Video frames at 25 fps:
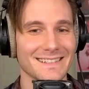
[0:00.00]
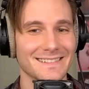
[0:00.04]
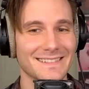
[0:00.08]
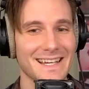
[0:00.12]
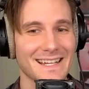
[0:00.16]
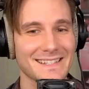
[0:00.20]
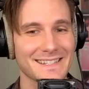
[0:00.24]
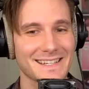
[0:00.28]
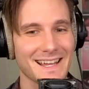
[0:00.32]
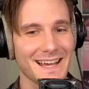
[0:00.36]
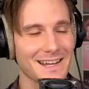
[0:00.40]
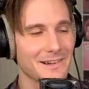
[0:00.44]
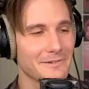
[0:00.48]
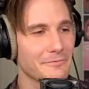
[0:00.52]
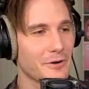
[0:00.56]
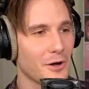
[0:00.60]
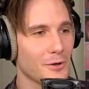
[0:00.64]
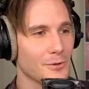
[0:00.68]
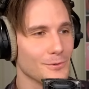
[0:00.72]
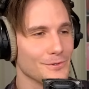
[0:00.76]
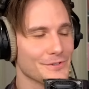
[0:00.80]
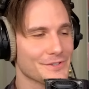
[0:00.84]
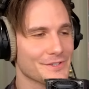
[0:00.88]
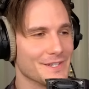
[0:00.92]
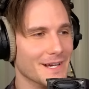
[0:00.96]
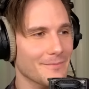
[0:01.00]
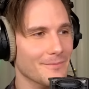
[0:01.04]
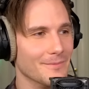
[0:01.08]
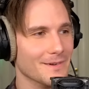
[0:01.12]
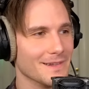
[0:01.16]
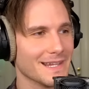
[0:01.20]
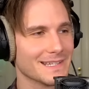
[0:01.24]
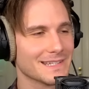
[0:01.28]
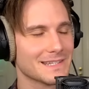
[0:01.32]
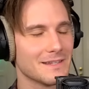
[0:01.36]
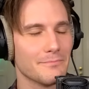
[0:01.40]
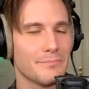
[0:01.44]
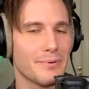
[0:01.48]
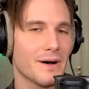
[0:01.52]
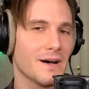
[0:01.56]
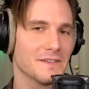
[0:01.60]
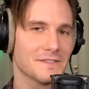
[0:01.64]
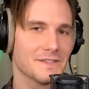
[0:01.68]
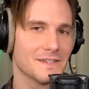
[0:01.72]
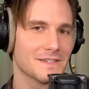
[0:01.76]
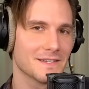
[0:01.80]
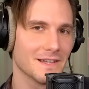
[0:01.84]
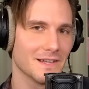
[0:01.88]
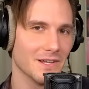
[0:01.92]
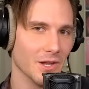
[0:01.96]
That's kind of wholesome, like the
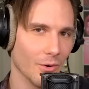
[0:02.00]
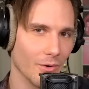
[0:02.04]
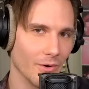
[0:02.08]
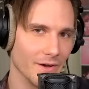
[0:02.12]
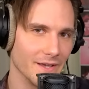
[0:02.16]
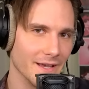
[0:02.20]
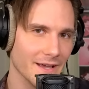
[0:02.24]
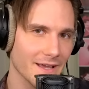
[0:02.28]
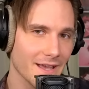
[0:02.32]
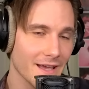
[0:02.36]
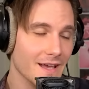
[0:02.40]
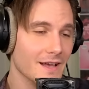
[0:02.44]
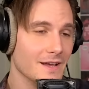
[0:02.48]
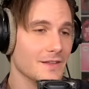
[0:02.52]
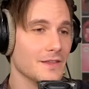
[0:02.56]
boss is annoying,